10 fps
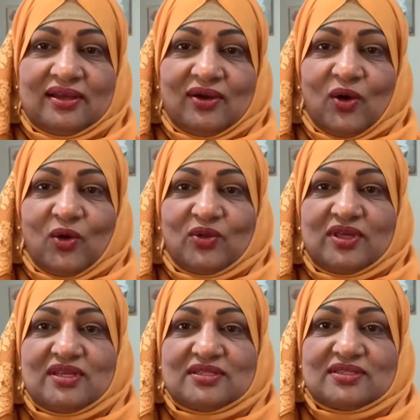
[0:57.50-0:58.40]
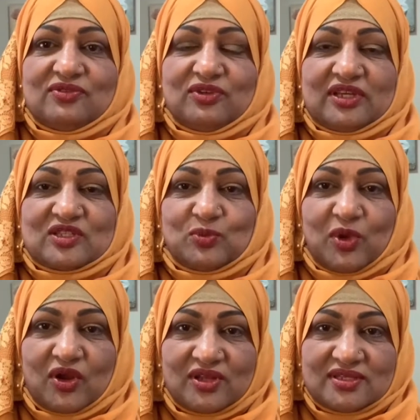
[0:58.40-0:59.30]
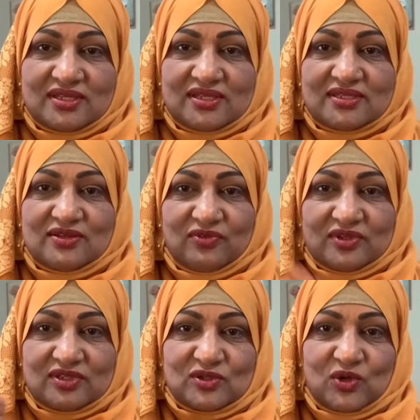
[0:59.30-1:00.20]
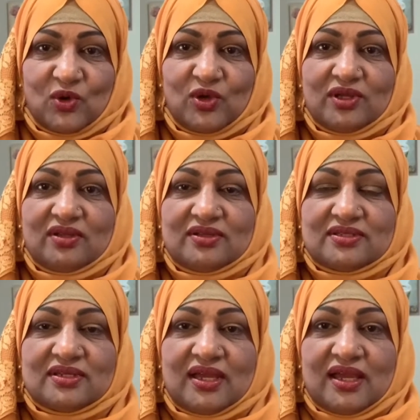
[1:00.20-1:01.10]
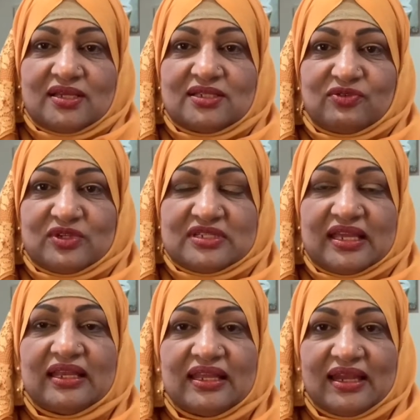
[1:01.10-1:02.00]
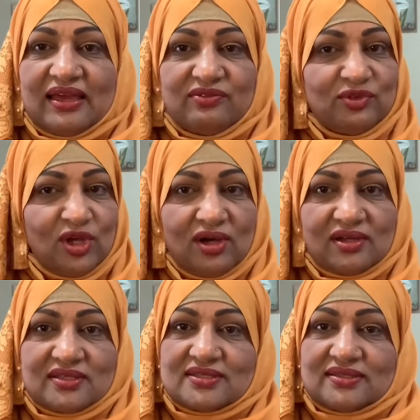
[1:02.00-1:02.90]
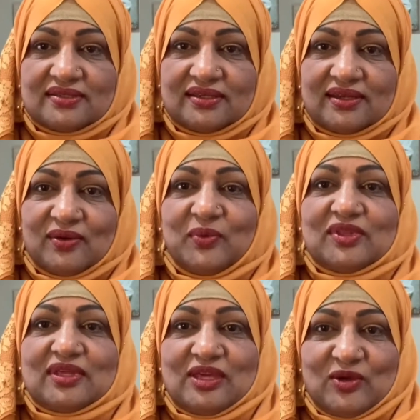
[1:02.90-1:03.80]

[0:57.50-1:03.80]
all these different experiences, different tutorials, different daily life vlogs with you,